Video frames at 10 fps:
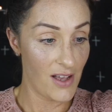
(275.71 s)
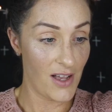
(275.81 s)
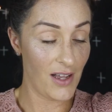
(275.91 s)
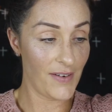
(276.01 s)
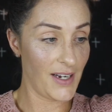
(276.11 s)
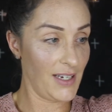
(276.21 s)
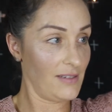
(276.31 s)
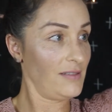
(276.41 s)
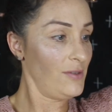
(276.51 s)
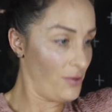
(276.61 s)
All right.
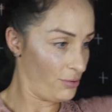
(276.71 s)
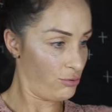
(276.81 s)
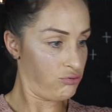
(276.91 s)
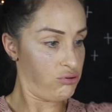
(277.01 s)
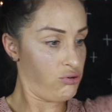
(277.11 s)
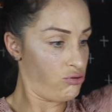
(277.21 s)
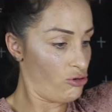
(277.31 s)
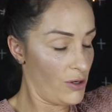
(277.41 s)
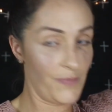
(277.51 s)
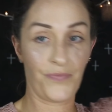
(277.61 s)
Oof.
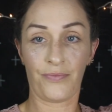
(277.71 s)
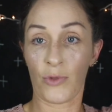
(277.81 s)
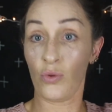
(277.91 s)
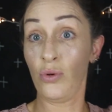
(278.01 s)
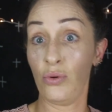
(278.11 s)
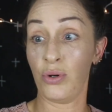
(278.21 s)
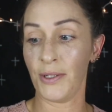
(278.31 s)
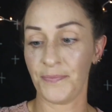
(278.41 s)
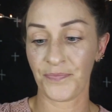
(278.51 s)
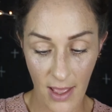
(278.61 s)
Oof.
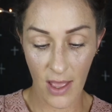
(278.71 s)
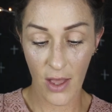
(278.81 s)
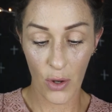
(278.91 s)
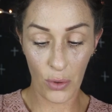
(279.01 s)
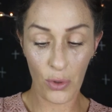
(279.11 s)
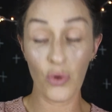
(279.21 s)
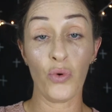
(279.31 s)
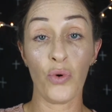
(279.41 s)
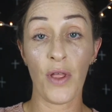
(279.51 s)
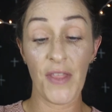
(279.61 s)

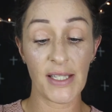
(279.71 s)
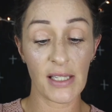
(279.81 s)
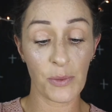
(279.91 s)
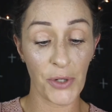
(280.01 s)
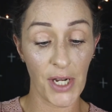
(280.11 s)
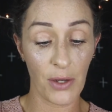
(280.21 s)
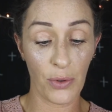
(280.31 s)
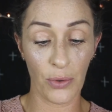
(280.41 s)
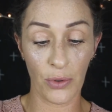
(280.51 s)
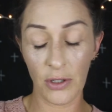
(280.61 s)
Ooh, this is pretty
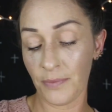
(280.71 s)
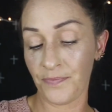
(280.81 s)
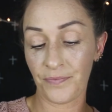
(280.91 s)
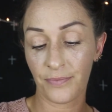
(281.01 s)
cool.